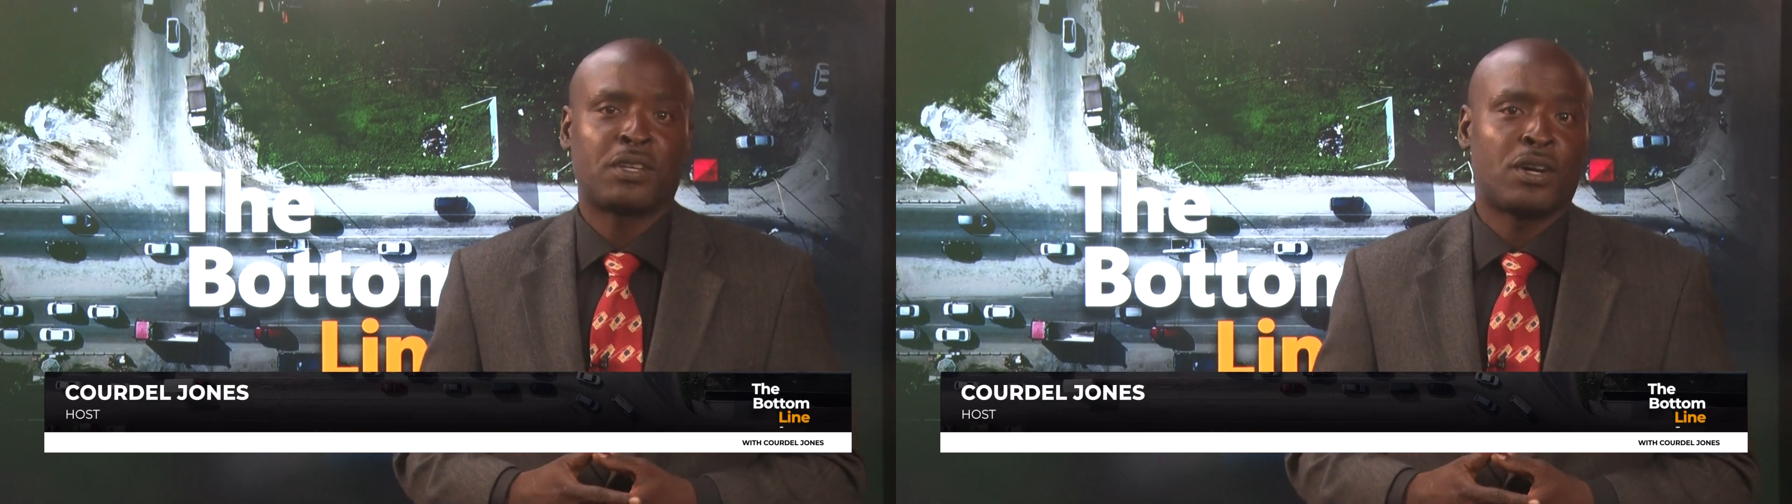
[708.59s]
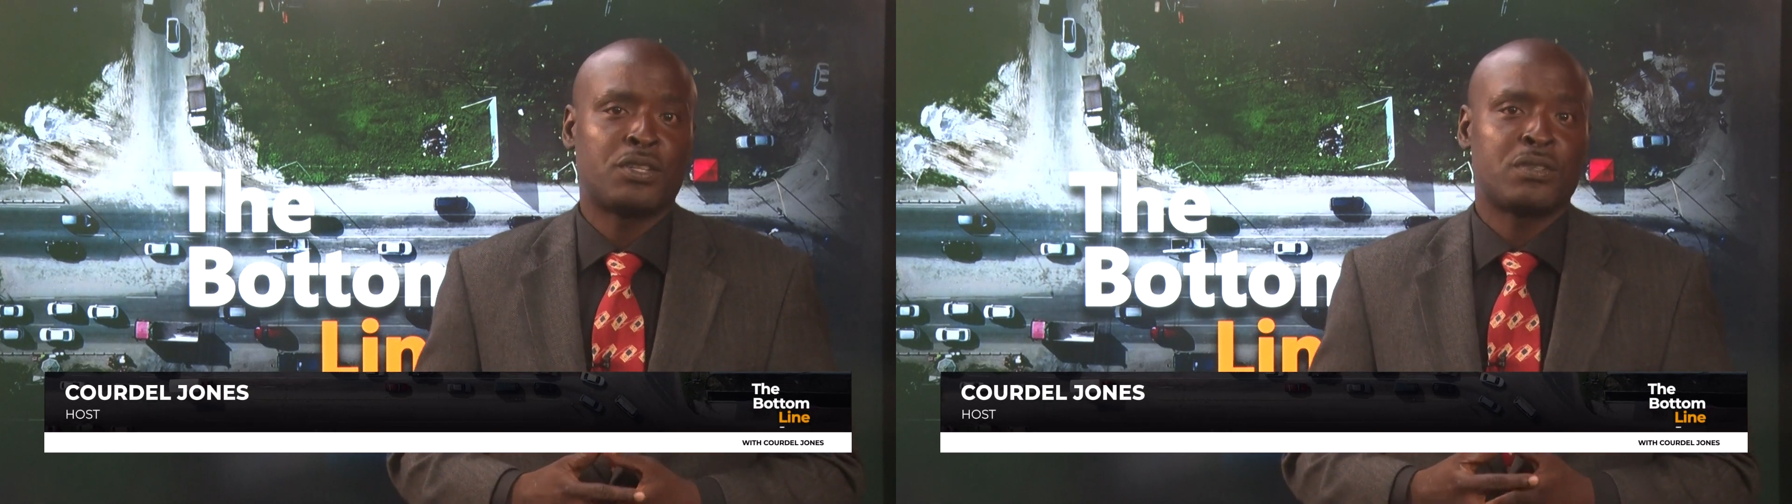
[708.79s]

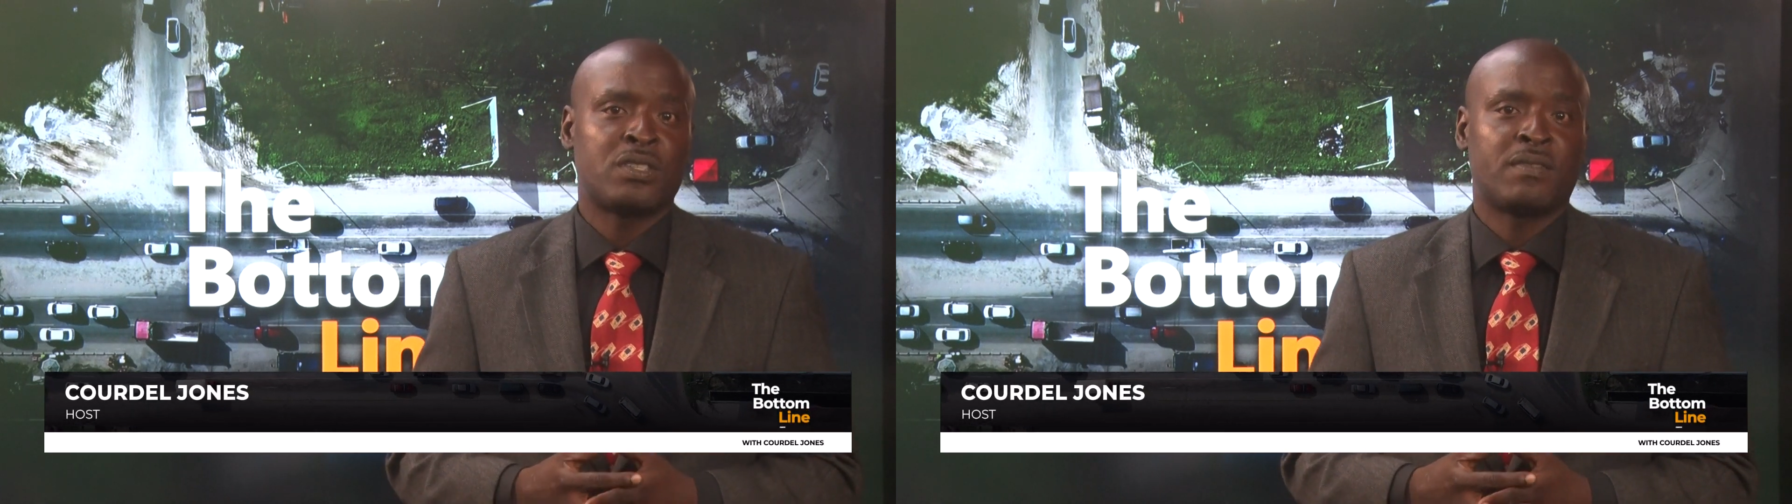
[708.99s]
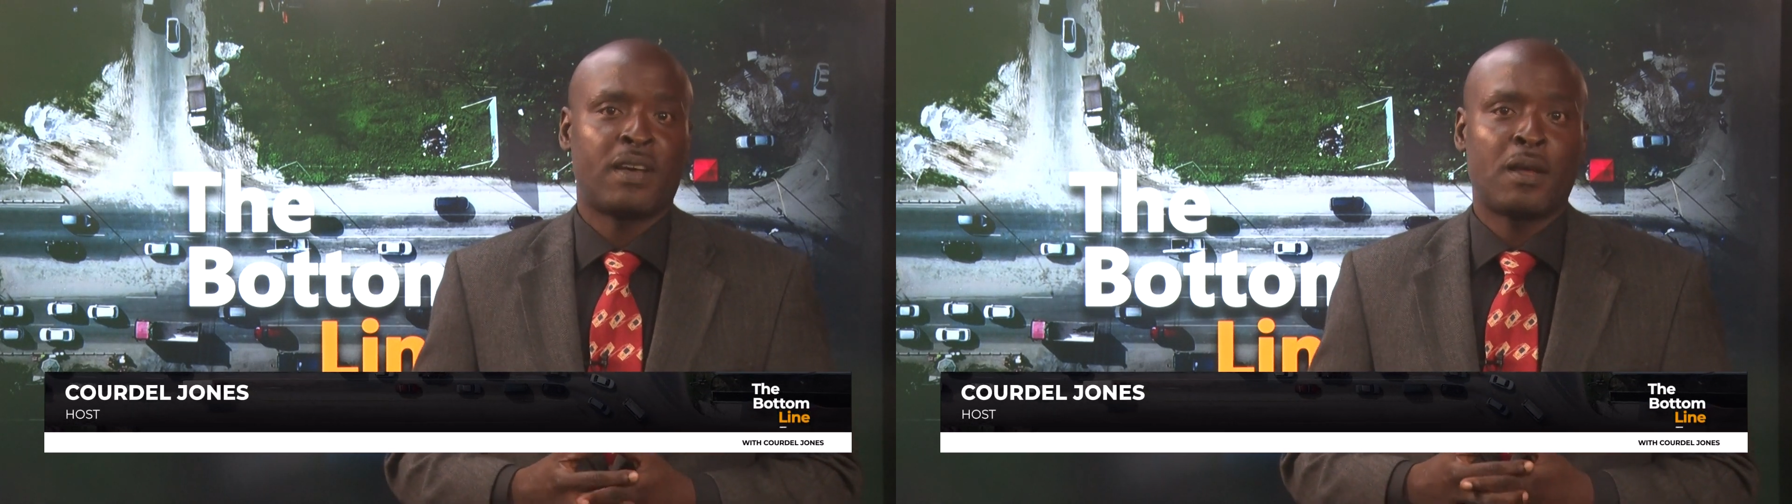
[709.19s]
country's
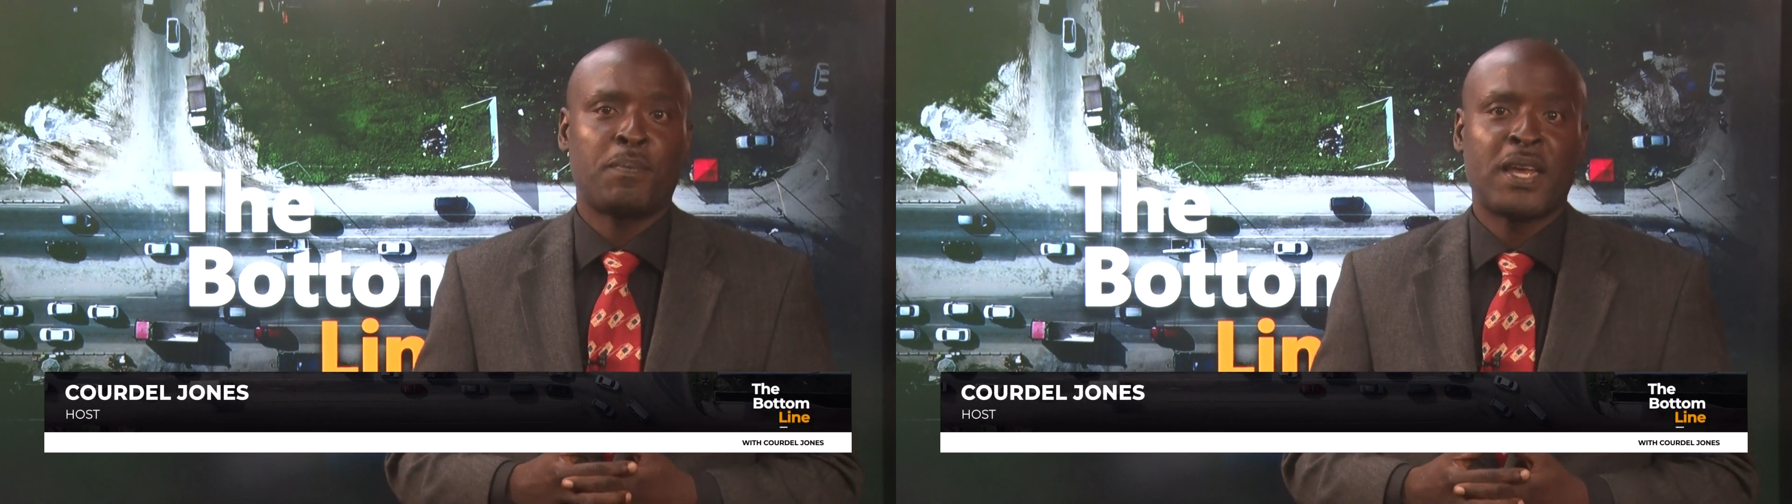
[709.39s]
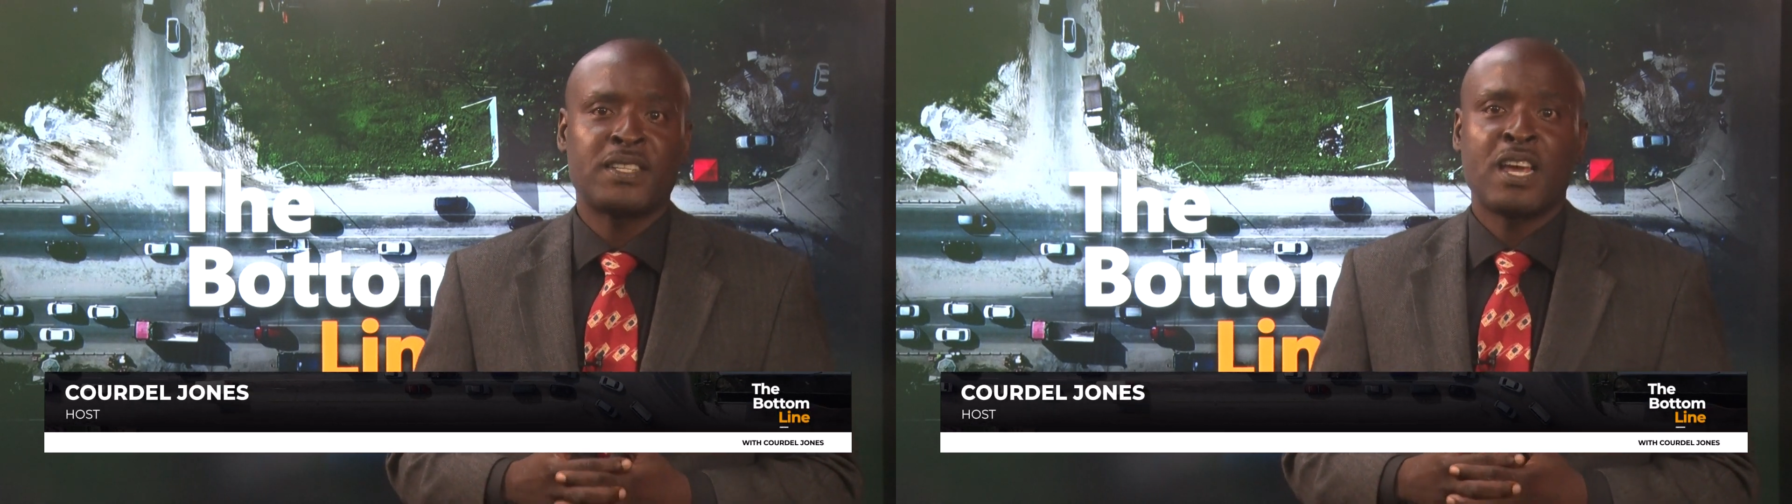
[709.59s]

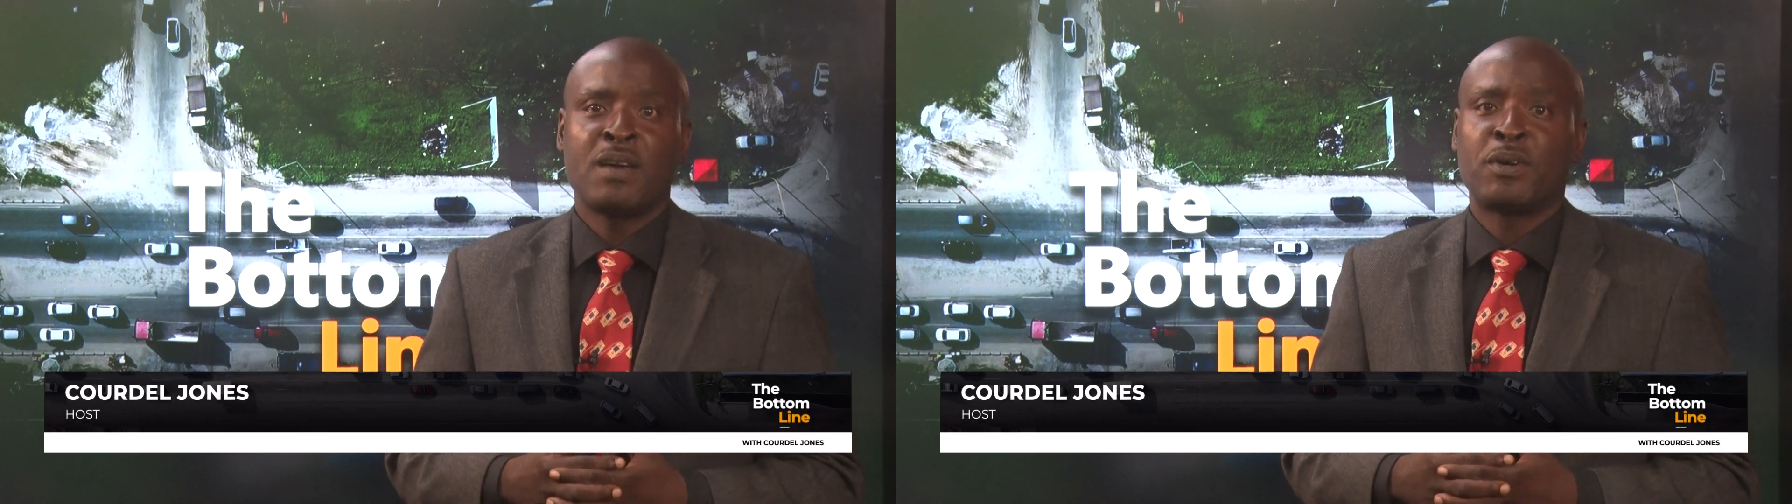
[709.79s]
development,